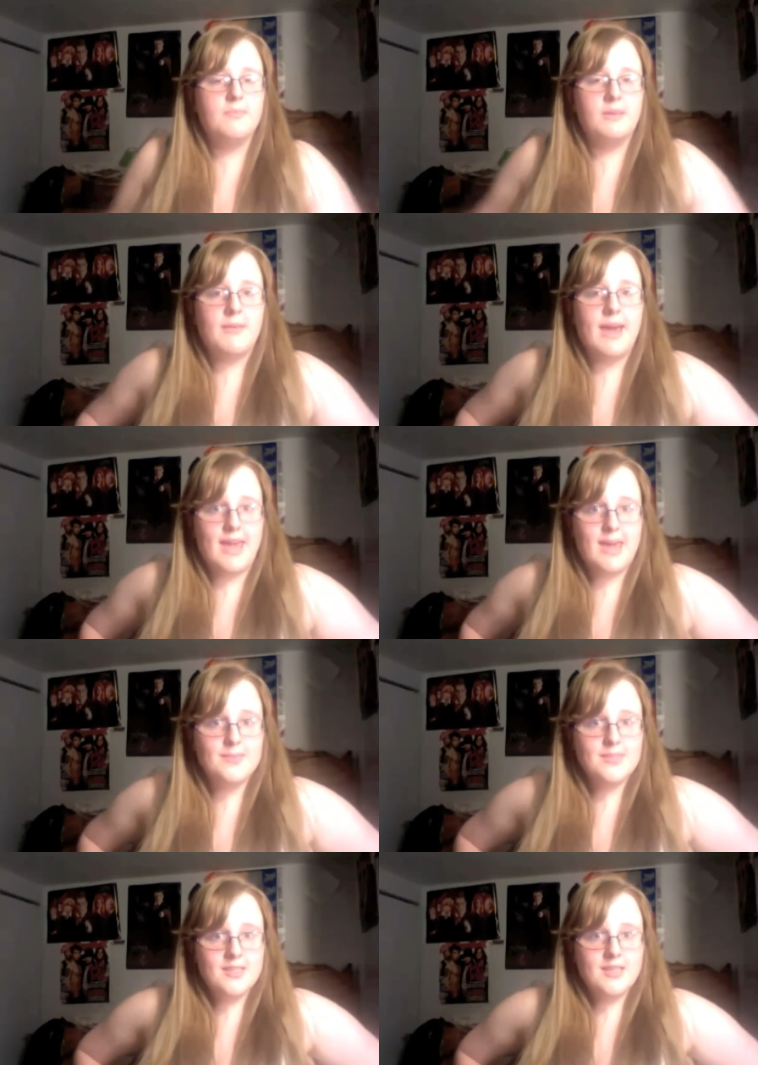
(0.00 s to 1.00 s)
My
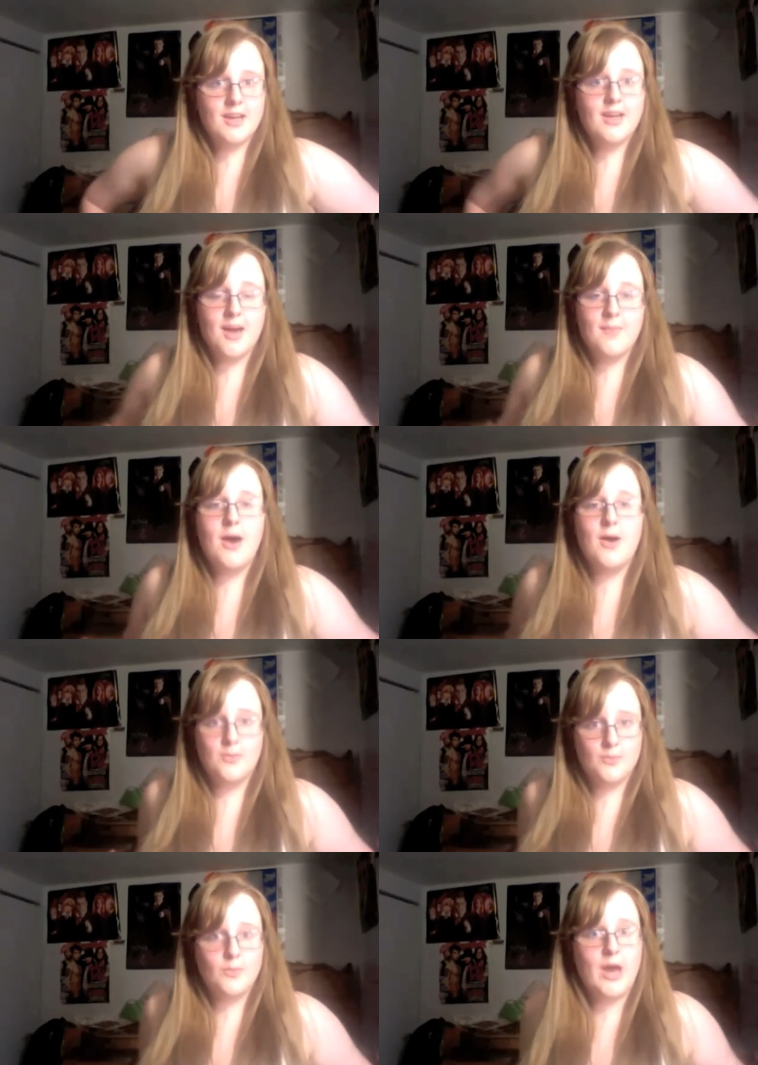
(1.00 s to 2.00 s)
hips come out
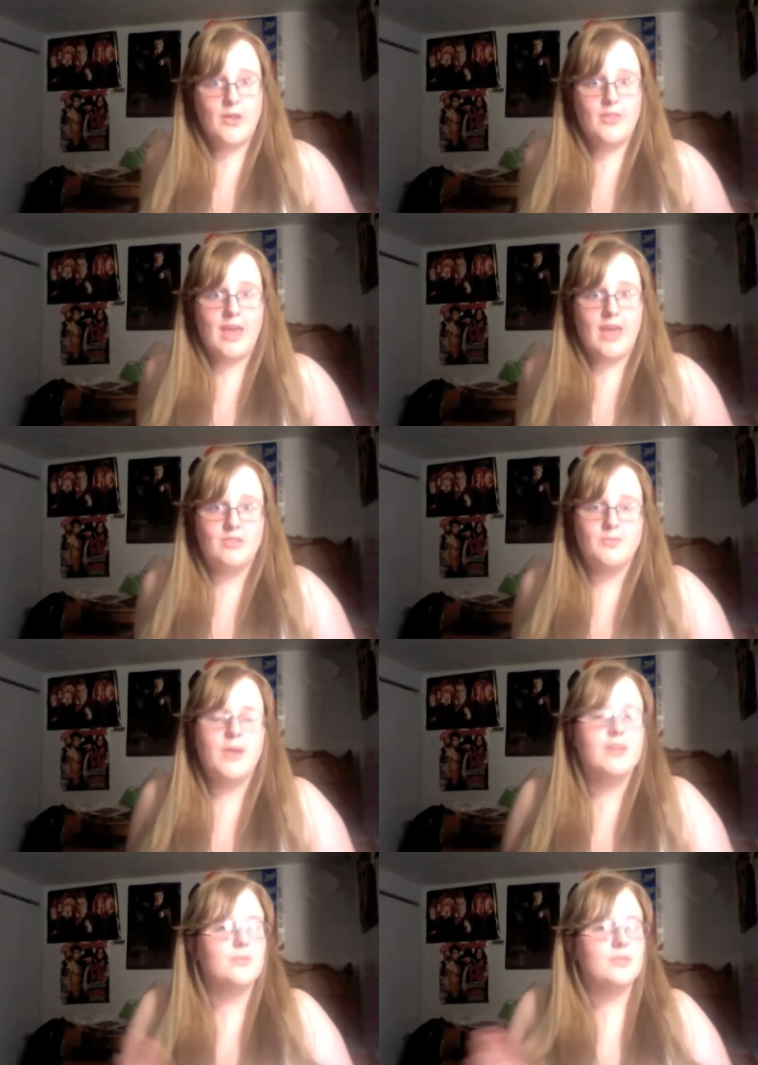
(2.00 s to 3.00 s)
wider than the average
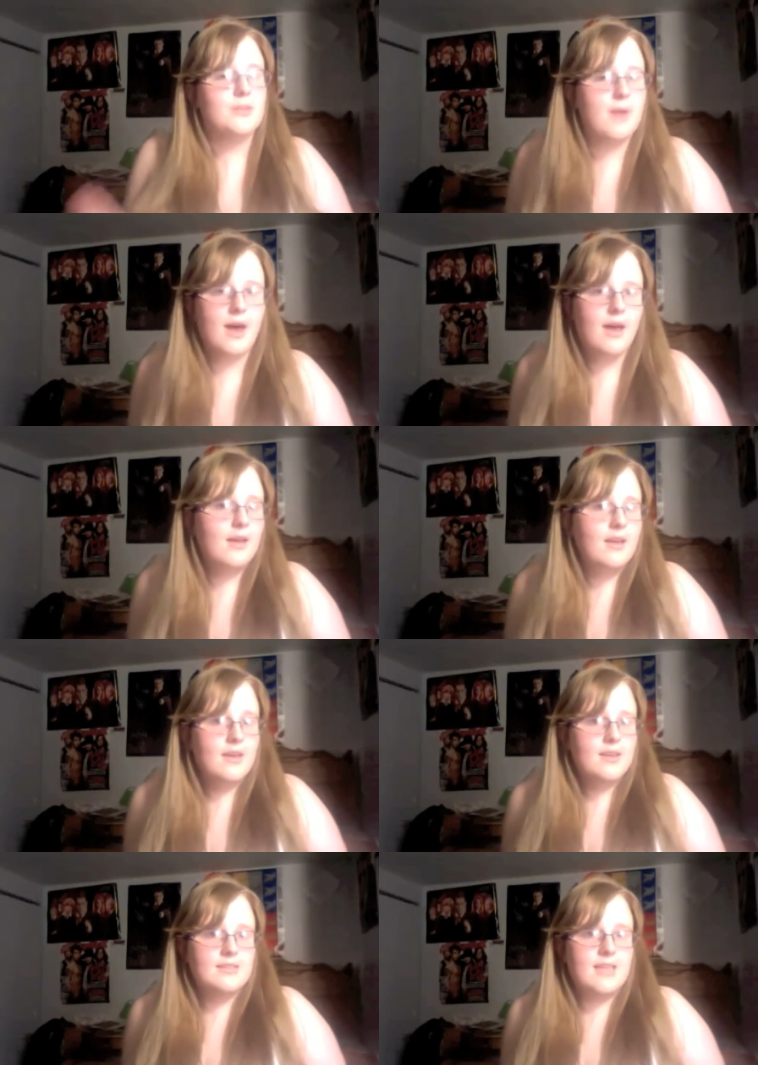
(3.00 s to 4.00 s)
bear's, which I'm not
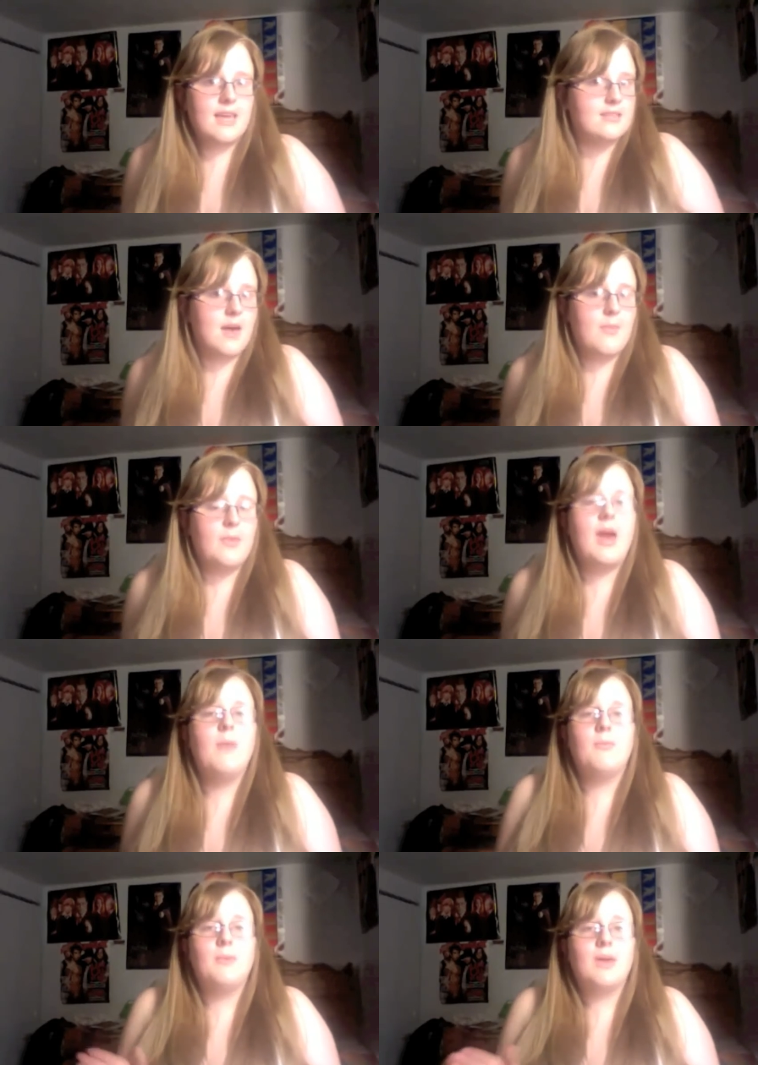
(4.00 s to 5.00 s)
saying is cupping
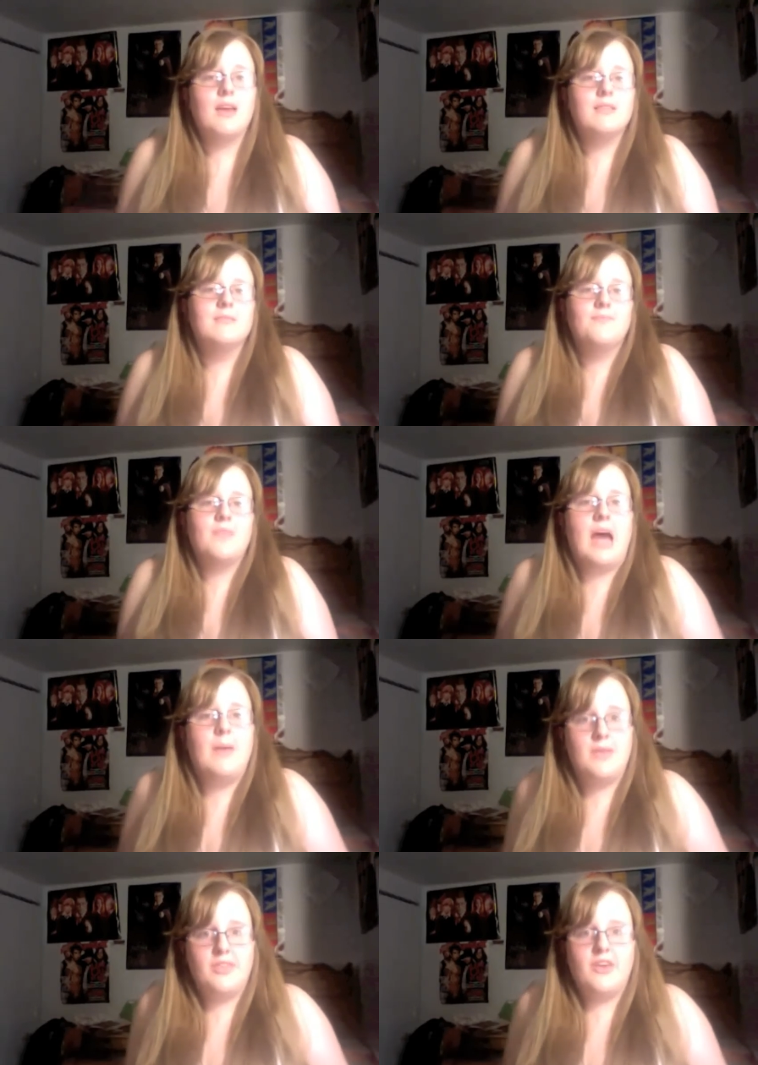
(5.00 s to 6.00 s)
up, because I'm
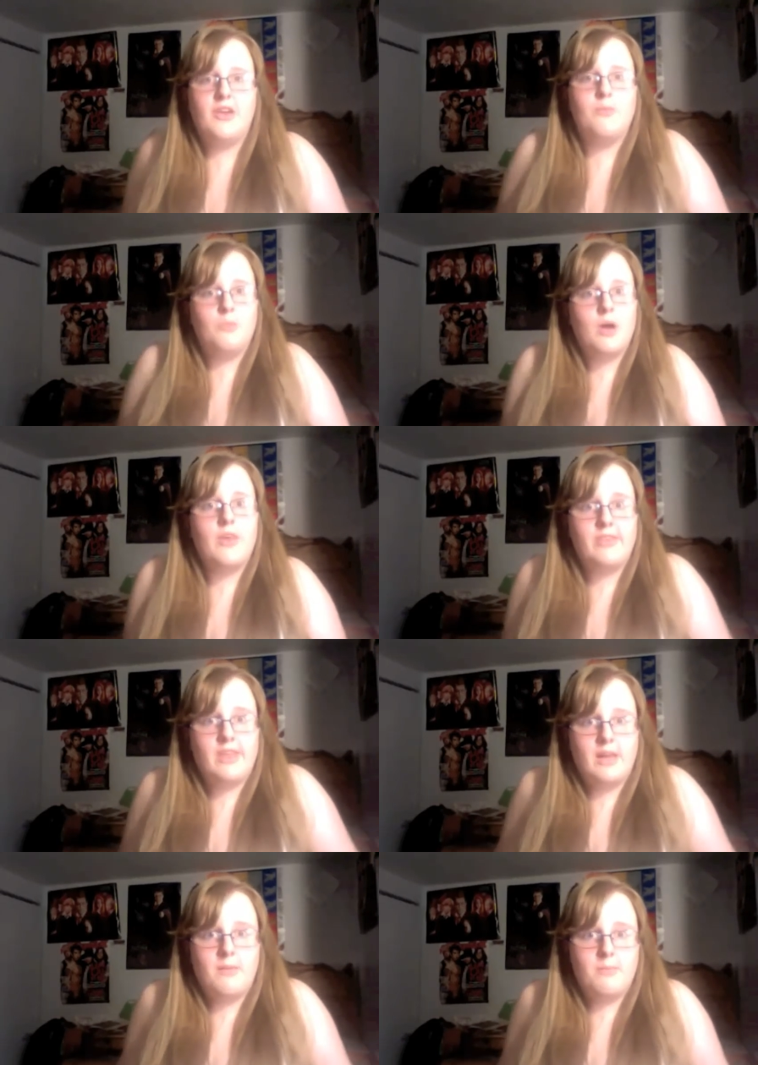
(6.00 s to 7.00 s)
a thicker, more
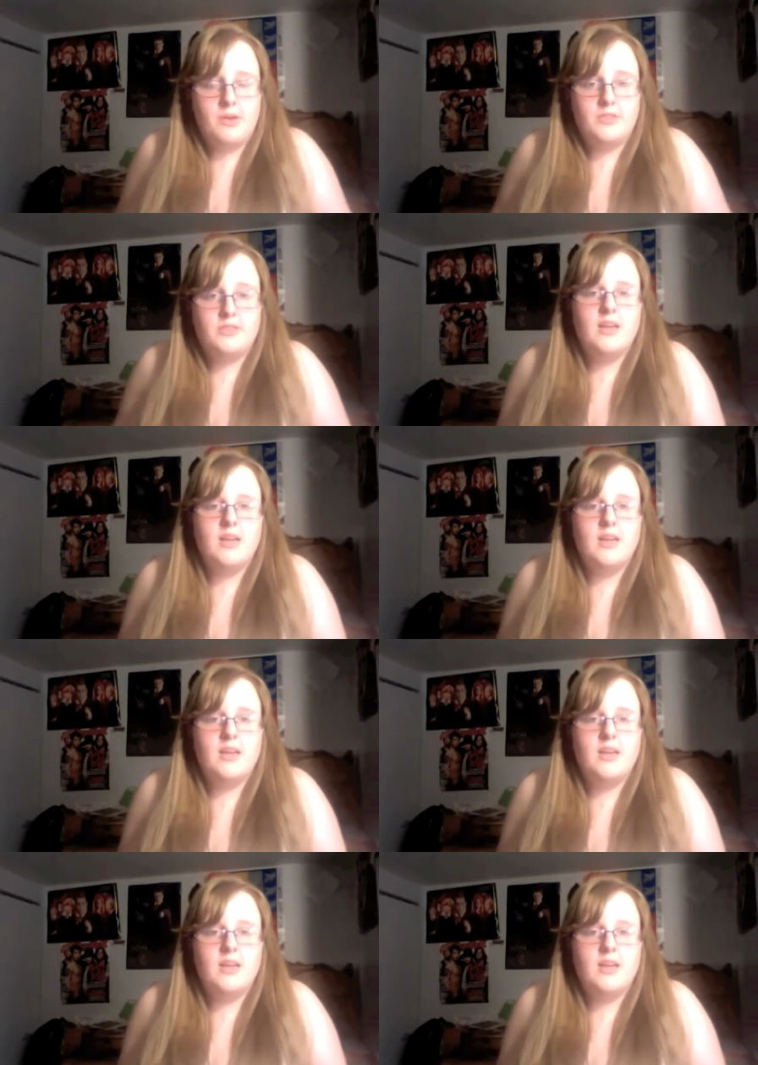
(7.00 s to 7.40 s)
athletic build.